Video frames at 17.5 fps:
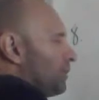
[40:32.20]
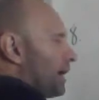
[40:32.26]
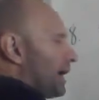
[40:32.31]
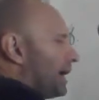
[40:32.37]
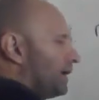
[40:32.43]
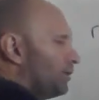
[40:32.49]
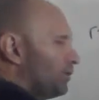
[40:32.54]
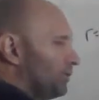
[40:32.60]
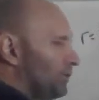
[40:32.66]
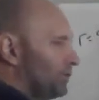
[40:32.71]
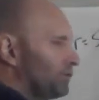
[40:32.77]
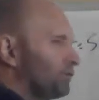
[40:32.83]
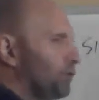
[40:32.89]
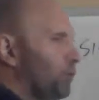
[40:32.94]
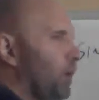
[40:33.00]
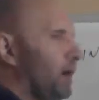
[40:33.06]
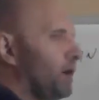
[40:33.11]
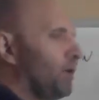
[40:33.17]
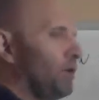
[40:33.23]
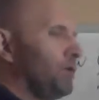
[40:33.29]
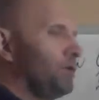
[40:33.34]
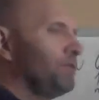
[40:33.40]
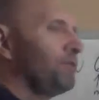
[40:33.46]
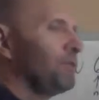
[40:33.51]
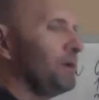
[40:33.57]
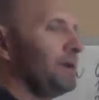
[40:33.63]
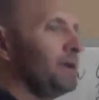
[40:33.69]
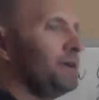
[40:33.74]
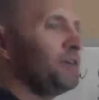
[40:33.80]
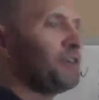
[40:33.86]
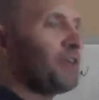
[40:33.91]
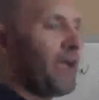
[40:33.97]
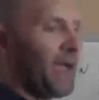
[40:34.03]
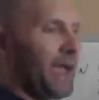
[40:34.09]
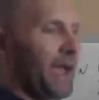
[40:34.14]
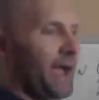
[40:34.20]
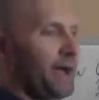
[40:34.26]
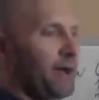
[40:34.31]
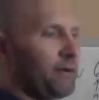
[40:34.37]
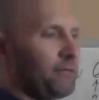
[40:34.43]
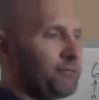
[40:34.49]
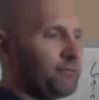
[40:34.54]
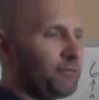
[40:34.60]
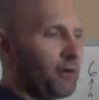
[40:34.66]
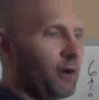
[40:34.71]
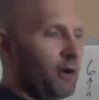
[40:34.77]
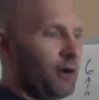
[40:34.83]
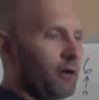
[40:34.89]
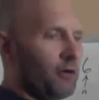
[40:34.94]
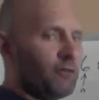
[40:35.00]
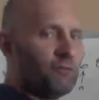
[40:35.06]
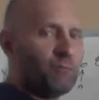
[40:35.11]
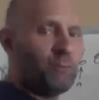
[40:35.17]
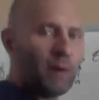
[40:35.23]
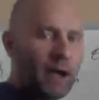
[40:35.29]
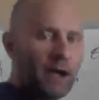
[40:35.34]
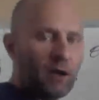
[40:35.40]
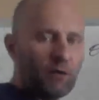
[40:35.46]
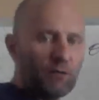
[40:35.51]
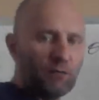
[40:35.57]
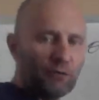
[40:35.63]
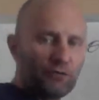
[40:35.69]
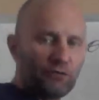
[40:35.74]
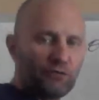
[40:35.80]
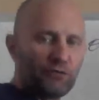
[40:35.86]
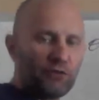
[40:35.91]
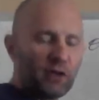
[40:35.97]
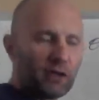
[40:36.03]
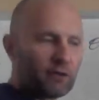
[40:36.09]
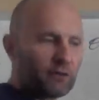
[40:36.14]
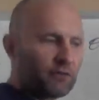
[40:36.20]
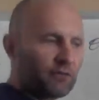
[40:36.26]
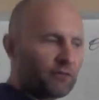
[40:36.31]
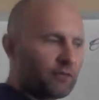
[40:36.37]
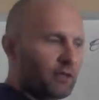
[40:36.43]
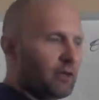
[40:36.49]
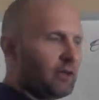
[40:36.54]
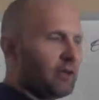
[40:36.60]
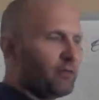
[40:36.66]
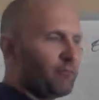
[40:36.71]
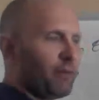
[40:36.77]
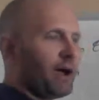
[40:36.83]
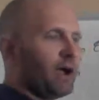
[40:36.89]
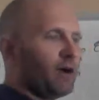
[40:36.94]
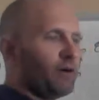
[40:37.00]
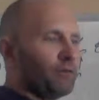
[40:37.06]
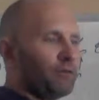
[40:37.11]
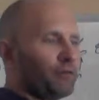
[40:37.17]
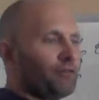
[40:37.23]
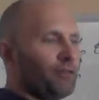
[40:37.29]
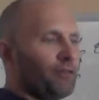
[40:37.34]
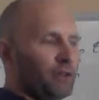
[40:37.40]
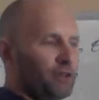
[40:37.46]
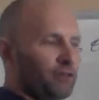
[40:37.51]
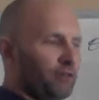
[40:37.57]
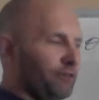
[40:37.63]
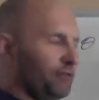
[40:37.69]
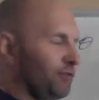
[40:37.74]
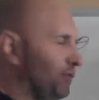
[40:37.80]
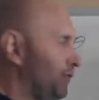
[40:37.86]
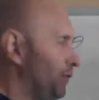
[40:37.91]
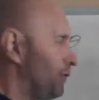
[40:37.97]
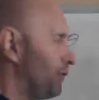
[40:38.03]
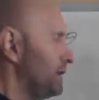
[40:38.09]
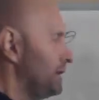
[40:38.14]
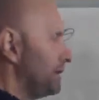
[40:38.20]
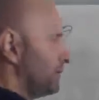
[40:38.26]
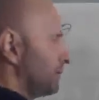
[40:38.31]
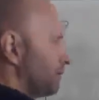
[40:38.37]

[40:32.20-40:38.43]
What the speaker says: Pi over 12 is half of pi over 6. Pi over 6 is 30